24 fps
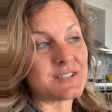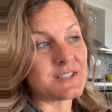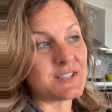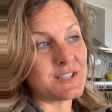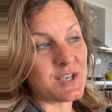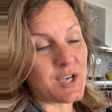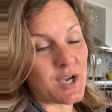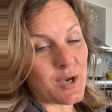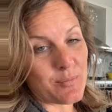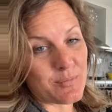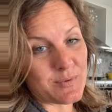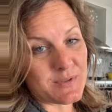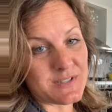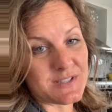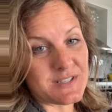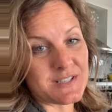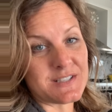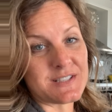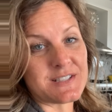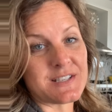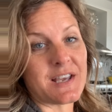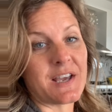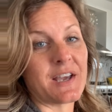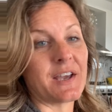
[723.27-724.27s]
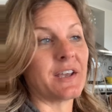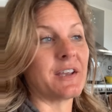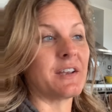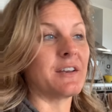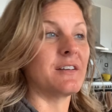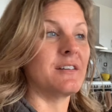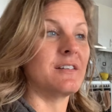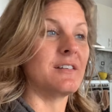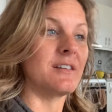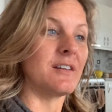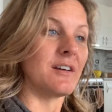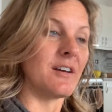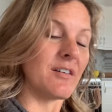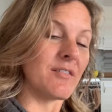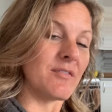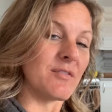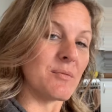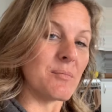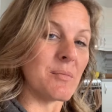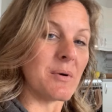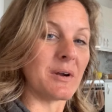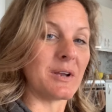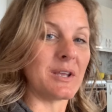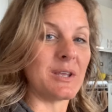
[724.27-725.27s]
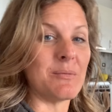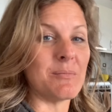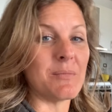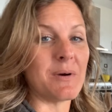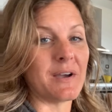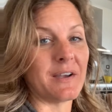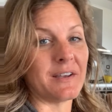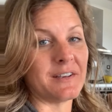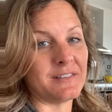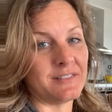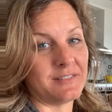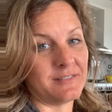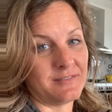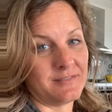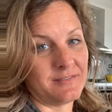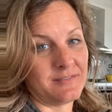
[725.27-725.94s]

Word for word: the opposite side of the monkey mind.